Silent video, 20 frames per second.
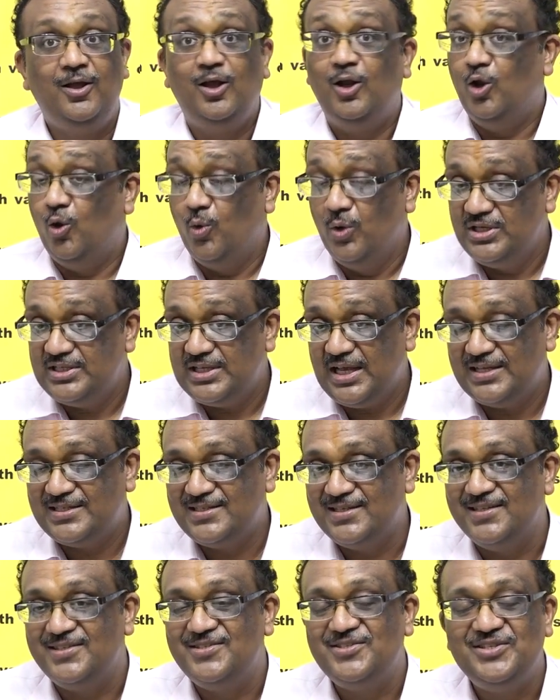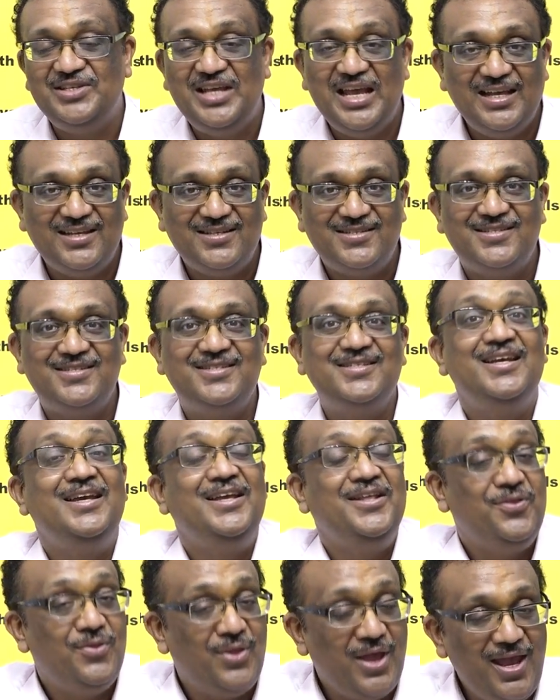Lewis acids, yes,
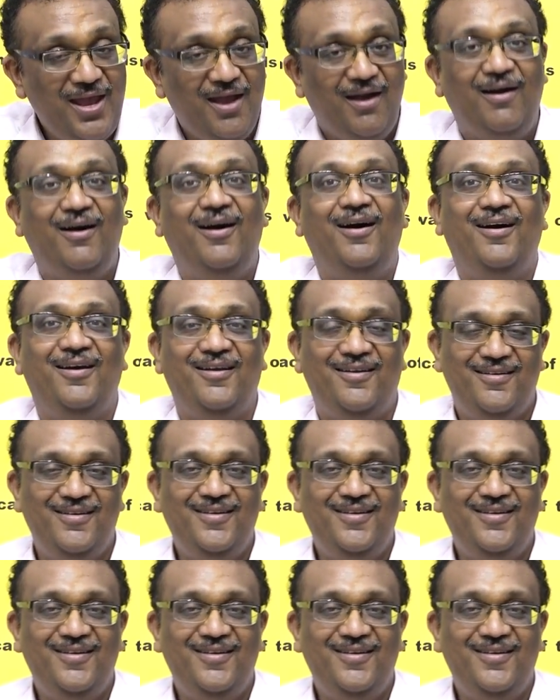they are